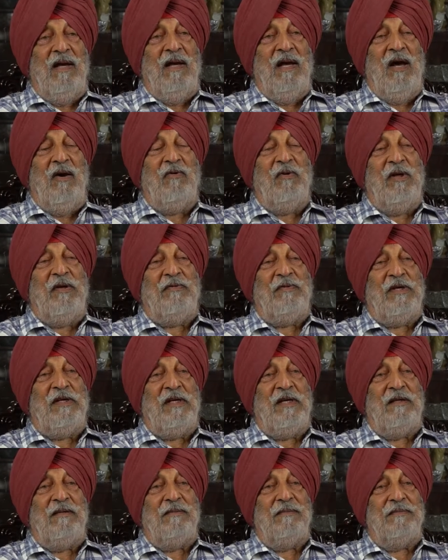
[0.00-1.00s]

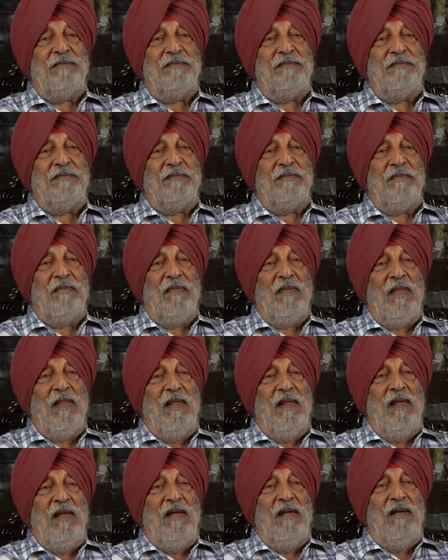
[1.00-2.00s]
However,
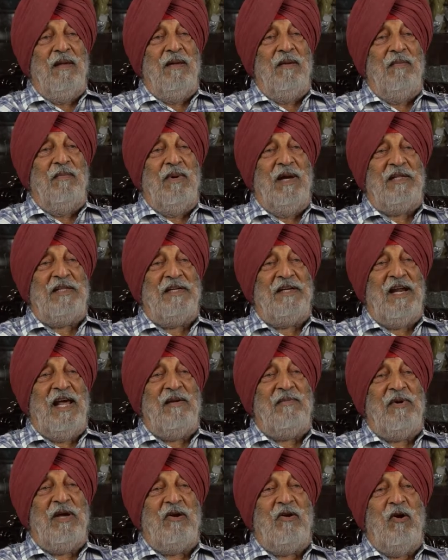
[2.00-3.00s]
by the
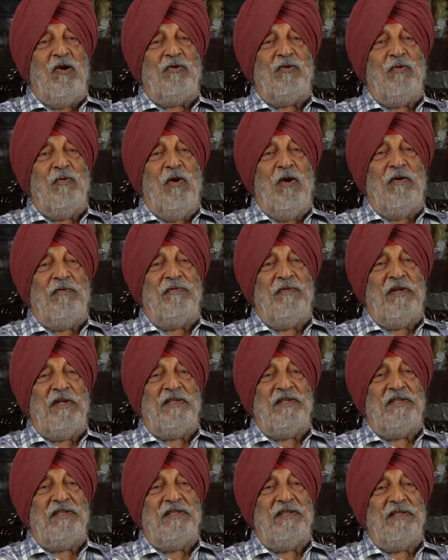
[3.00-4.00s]
time I got to
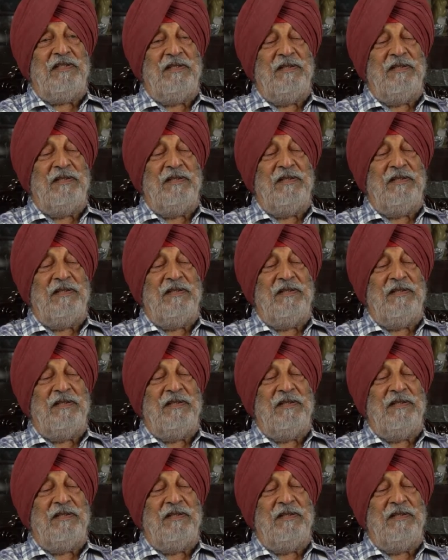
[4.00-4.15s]
office,